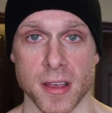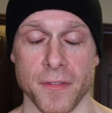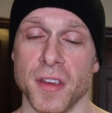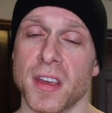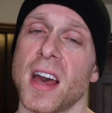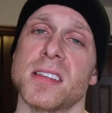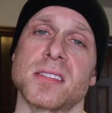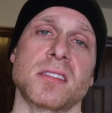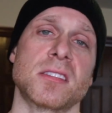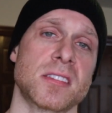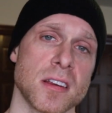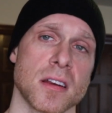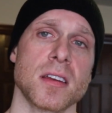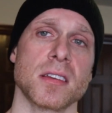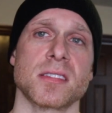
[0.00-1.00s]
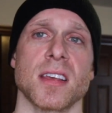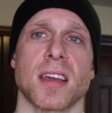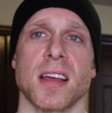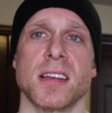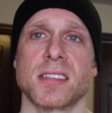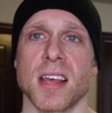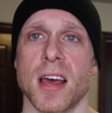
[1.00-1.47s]
If you guys are serious, like
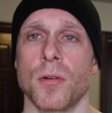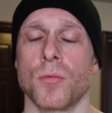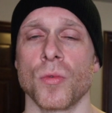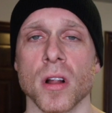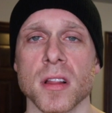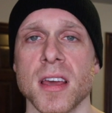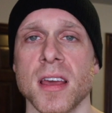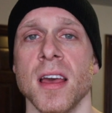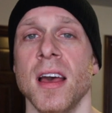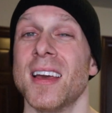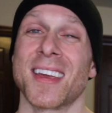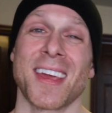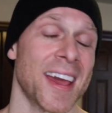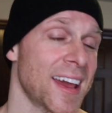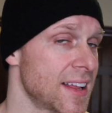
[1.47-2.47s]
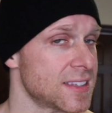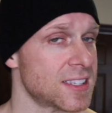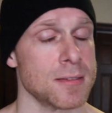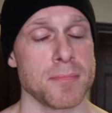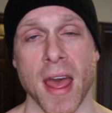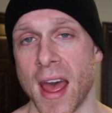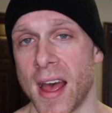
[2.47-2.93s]
I said, and really kicking
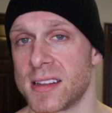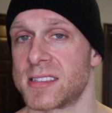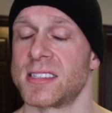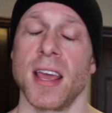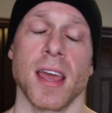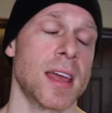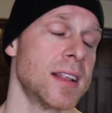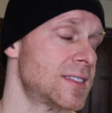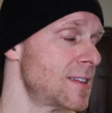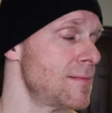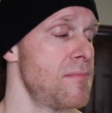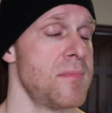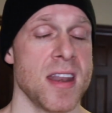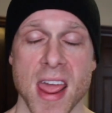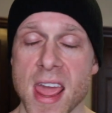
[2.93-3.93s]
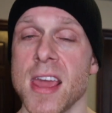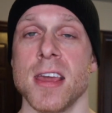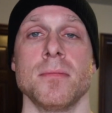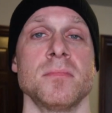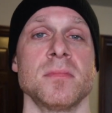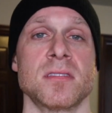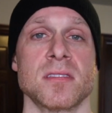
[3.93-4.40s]
some ass, taking some
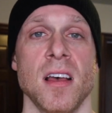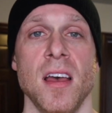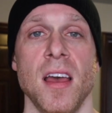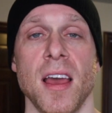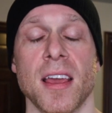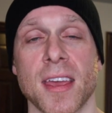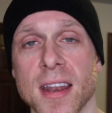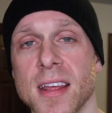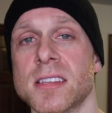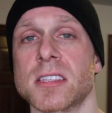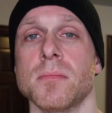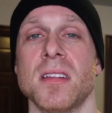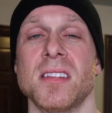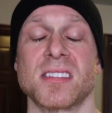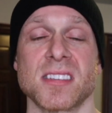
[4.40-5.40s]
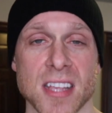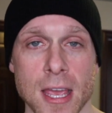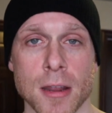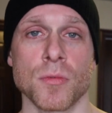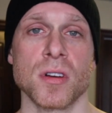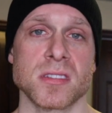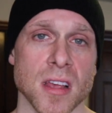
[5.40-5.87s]
names, and getting some
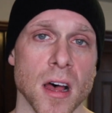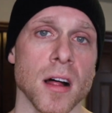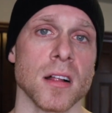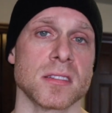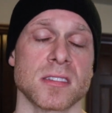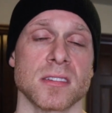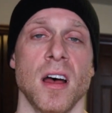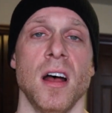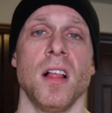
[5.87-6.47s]
insane results,